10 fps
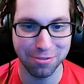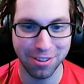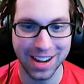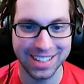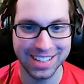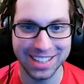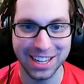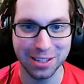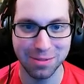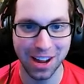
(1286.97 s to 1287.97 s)
finally
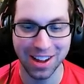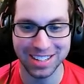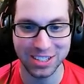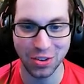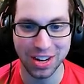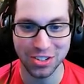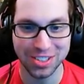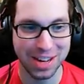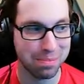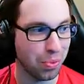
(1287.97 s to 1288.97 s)
kicked on. So I just
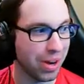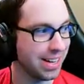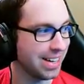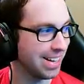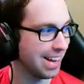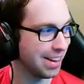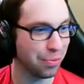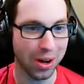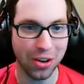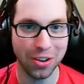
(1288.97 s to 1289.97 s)
kept waiting, and
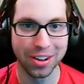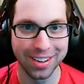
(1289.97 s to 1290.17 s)
well,